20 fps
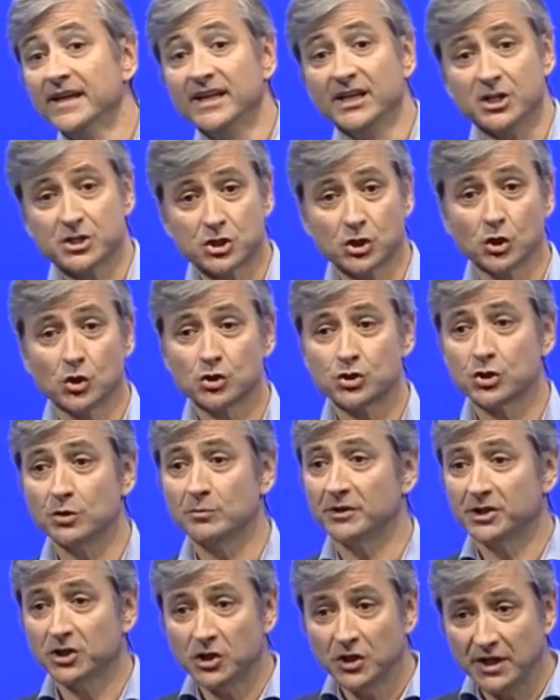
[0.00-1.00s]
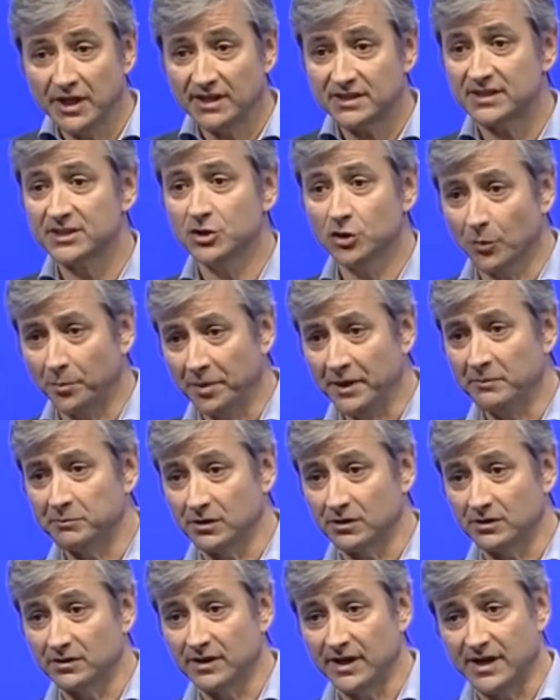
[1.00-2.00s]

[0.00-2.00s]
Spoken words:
It's also about connecting your people,